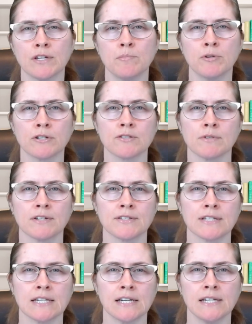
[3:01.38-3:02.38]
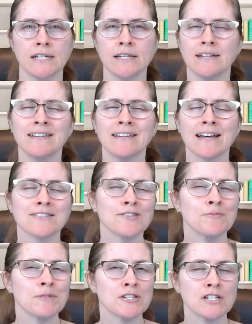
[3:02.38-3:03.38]
books when I was a kid. Not so
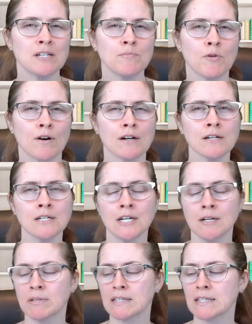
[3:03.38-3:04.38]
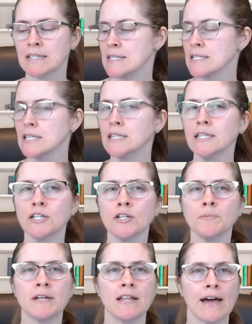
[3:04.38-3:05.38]
much anymore, but this has a little
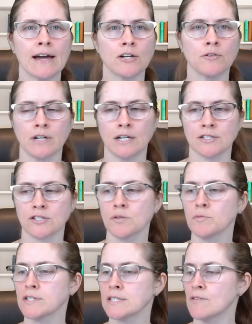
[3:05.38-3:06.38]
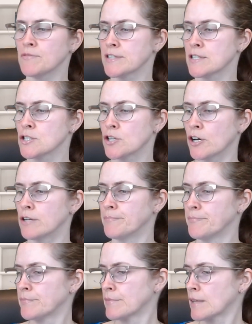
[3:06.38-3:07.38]
bit of that going on. So we'll see if this is good.
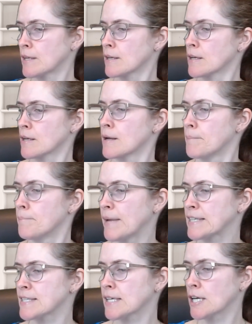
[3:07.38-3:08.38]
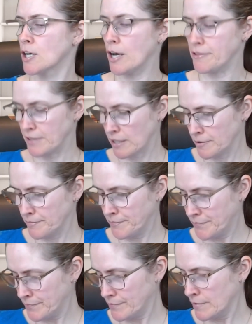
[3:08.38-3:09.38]
Mexican Gothic.
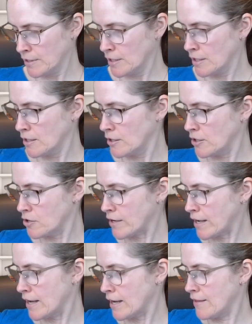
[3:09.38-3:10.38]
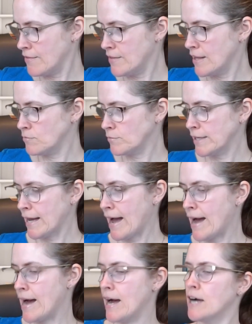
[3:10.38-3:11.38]
Okay, and then we
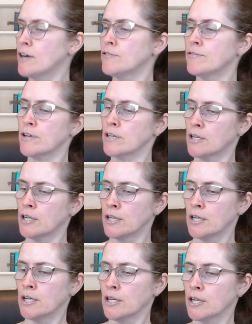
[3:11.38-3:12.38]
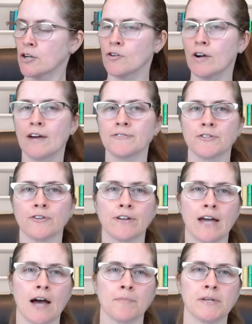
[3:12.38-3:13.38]
have Craft Your Own
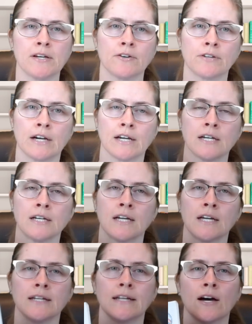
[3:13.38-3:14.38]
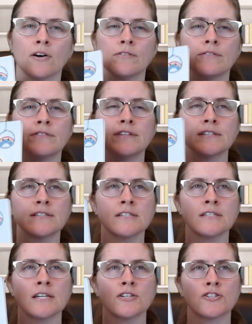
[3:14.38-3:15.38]
Happy. Okay, now this is
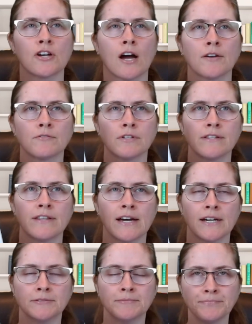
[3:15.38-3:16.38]
a genre that